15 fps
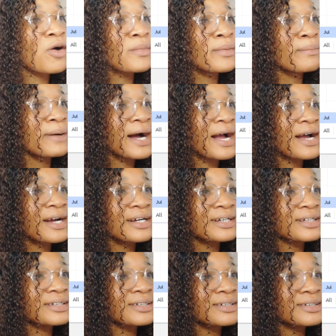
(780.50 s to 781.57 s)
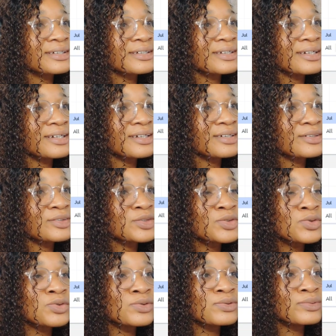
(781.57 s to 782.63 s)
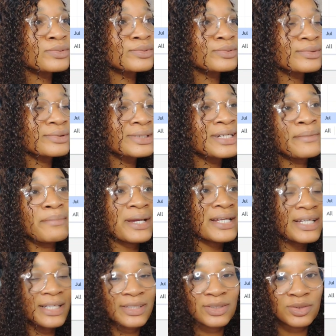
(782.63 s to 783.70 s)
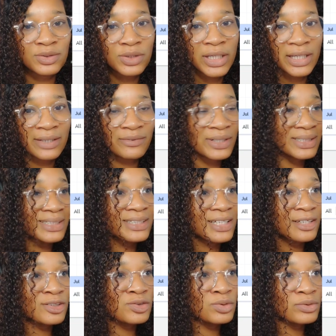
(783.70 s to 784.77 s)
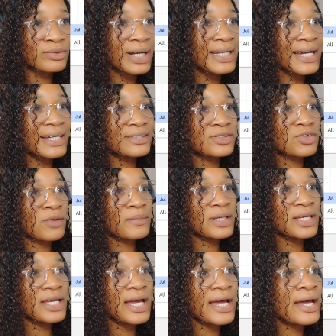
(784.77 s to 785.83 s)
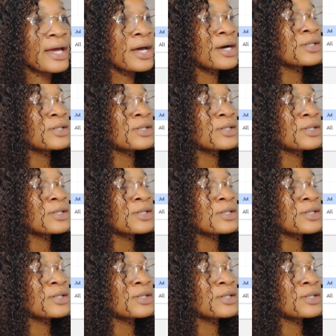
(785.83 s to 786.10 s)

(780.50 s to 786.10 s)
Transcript: coming back to remain a resistance zone. Rather, it's coming here